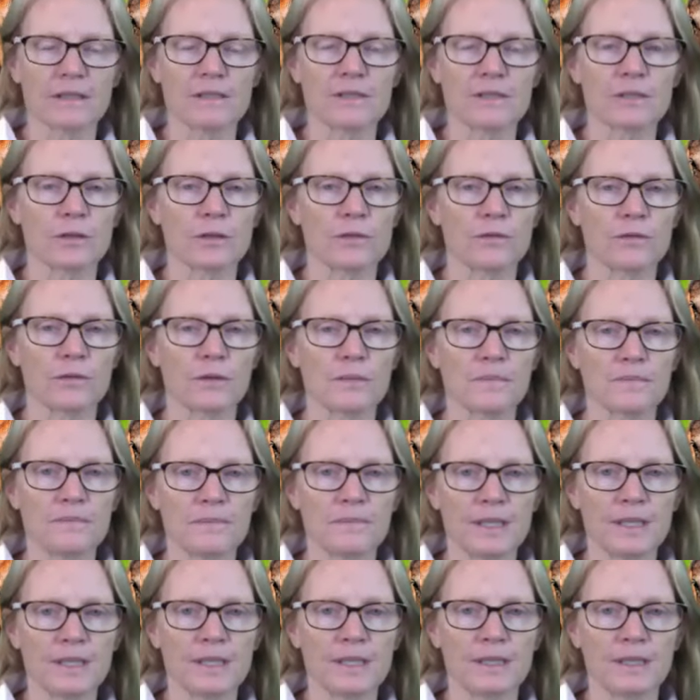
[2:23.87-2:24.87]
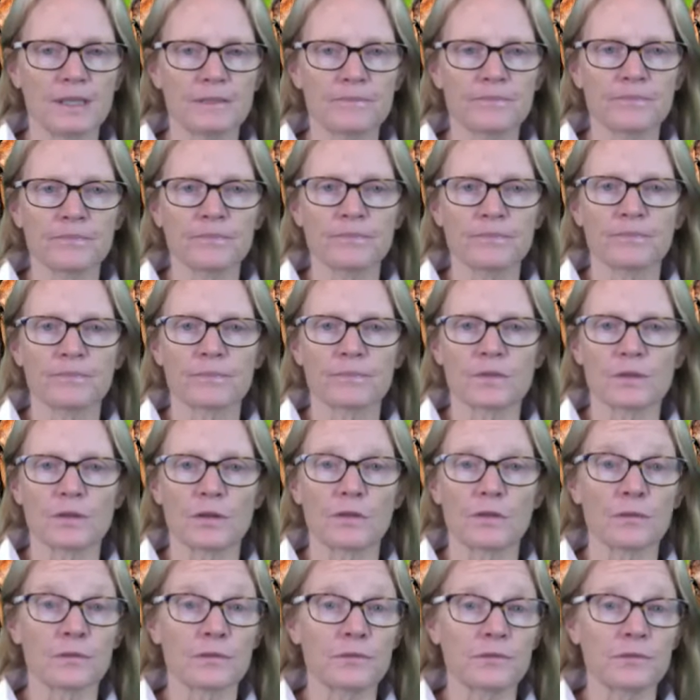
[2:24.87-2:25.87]
So for me,
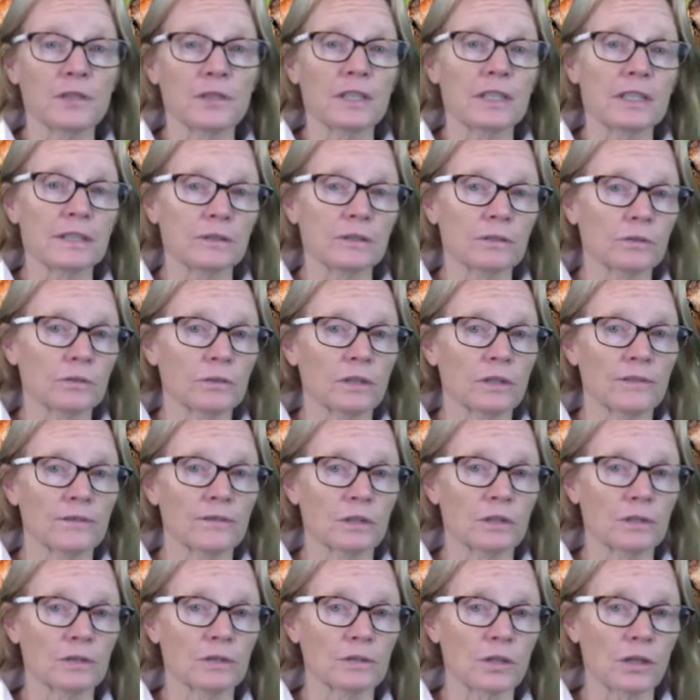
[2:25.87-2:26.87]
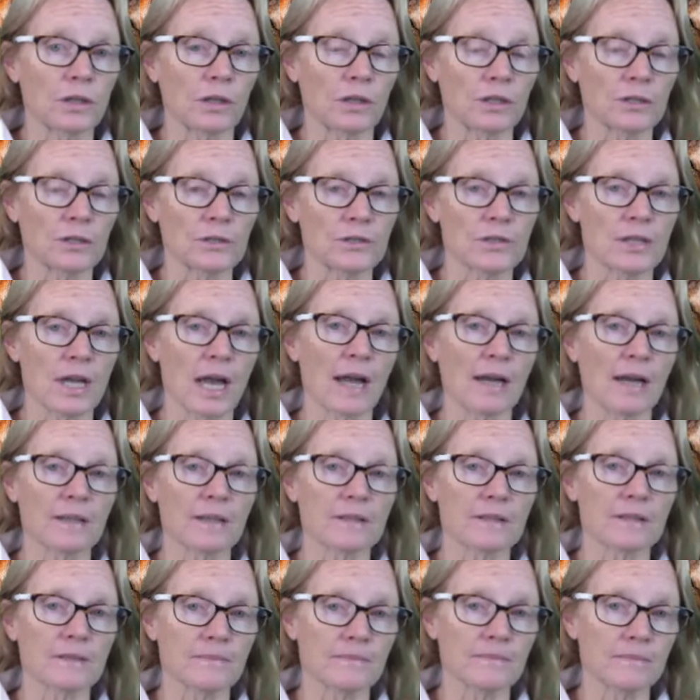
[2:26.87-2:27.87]
the feel of a good
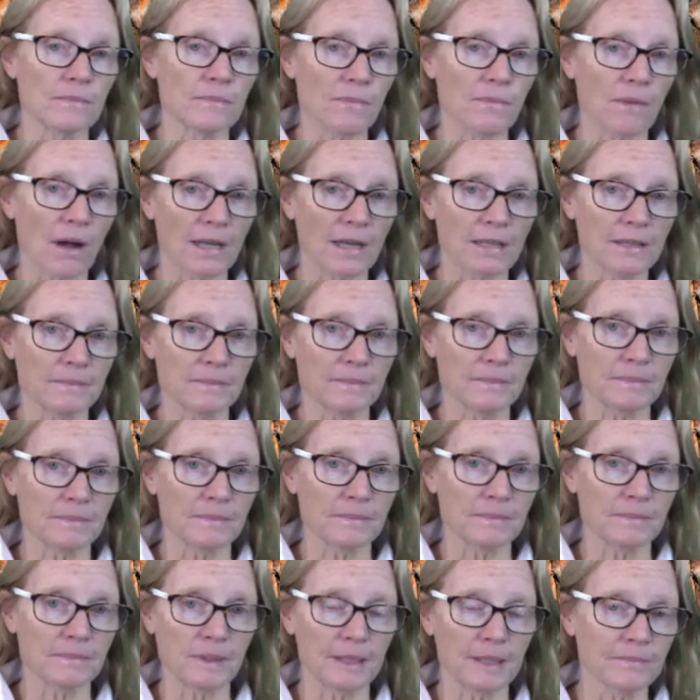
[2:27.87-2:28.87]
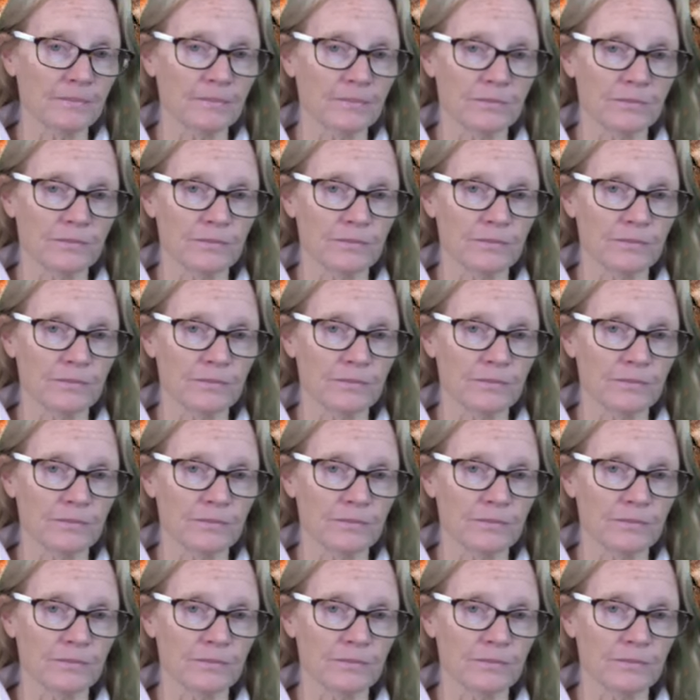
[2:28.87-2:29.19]
contact might be